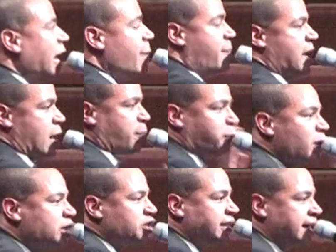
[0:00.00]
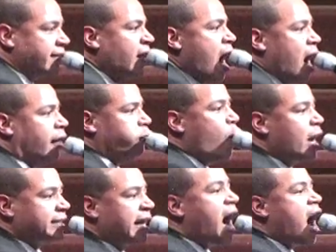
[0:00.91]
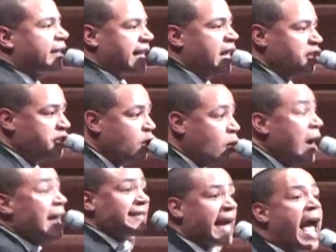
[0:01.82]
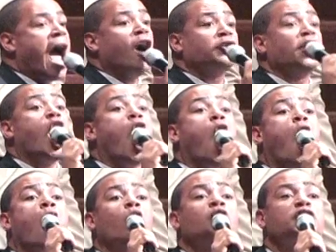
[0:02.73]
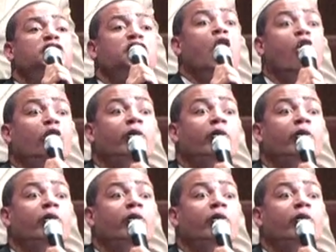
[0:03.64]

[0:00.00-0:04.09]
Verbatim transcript: appreciative of what God can do, tell the whole story